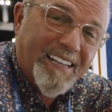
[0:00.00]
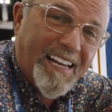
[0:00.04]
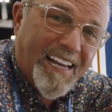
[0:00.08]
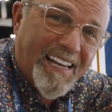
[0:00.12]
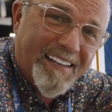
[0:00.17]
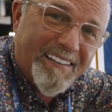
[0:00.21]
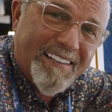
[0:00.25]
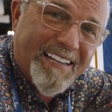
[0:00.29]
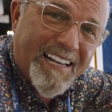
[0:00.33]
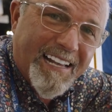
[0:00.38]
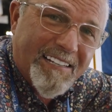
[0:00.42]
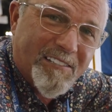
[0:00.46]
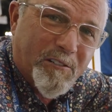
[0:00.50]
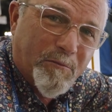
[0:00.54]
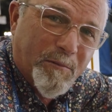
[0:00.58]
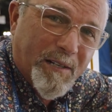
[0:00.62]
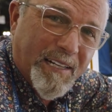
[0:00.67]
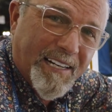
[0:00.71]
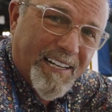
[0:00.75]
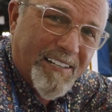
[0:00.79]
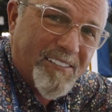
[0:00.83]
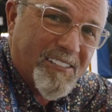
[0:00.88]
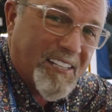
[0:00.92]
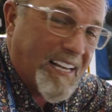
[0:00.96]
And that's
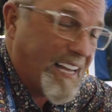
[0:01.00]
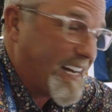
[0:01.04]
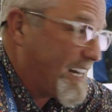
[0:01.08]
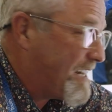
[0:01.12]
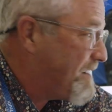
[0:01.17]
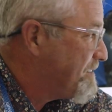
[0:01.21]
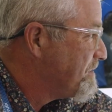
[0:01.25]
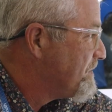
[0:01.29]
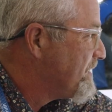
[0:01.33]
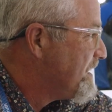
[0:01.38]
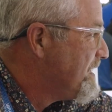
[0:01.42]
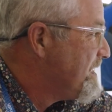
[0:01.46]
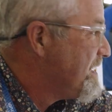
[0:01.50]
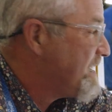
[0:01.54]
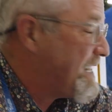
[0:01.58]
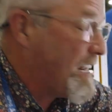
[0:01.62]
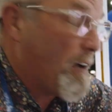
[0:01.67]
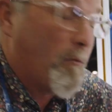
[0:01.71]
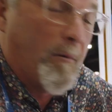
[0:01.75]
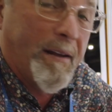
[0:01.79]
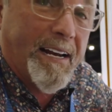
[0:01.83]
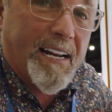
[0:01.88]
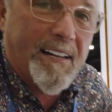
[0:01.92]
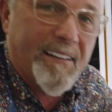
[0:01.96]
really exciting. Now,
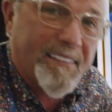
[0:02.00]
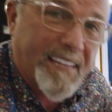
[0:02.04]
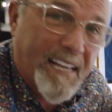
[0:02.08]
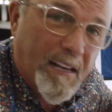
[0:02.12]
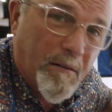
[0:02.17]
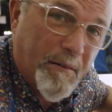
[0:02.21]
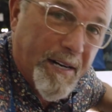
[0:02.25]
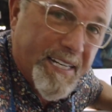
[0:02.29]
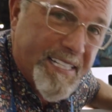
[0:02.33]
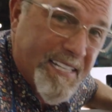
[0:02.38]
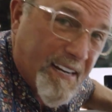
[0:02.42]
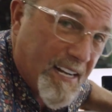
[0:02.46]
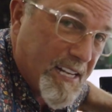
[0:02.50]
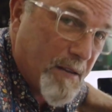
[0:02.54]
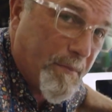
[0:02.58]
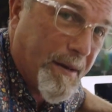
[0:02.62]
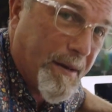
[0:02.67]
one other thing I want to tell you